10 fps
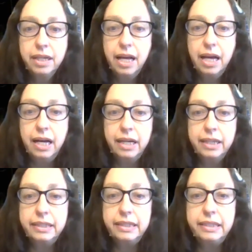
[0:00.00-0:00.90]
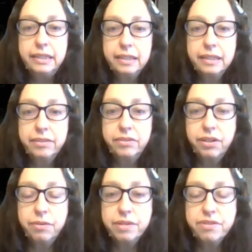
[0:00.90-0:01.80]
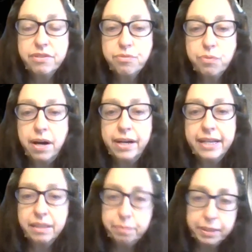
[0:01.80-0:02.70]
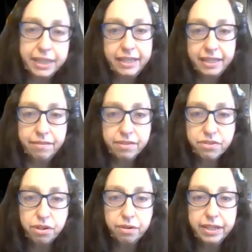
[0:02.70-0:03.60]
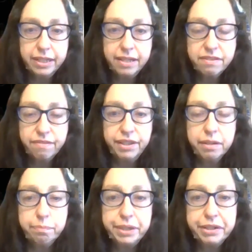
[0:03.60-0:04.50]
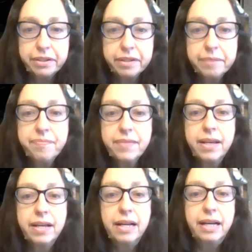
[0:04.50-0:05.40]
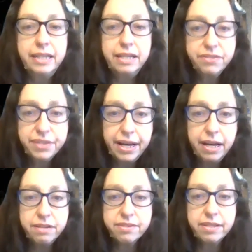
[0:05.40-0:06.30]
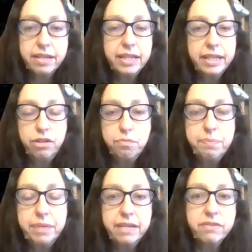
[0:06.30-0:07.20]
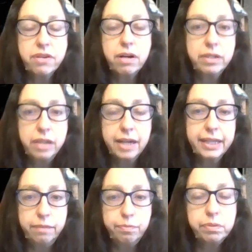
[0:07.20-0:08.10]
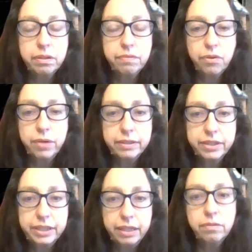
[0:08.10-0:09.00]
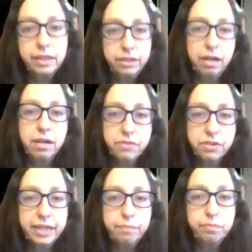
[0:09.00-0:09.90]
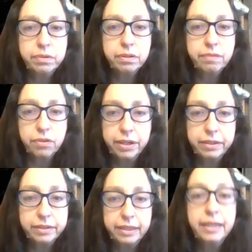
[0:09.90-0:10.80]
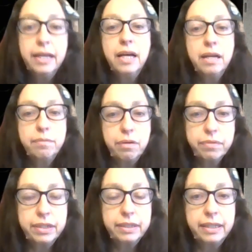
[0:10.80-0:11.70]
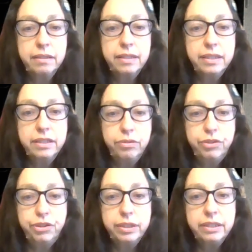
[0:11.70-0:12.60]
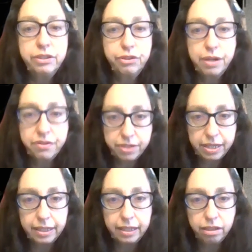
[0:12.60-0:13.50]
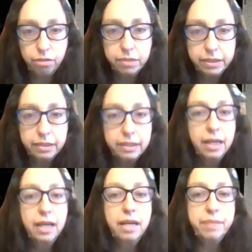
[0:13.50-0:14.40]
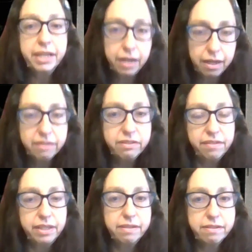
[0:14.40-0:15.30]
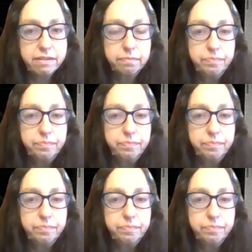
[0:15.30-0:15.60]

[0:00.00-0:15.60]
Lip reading: And so this is why at the beginning of the story, he's very bitter. And he says that human beings are not capable of loyalty. Only dogs are capable of loyalty. But really, you shouldn't trust any human because of this.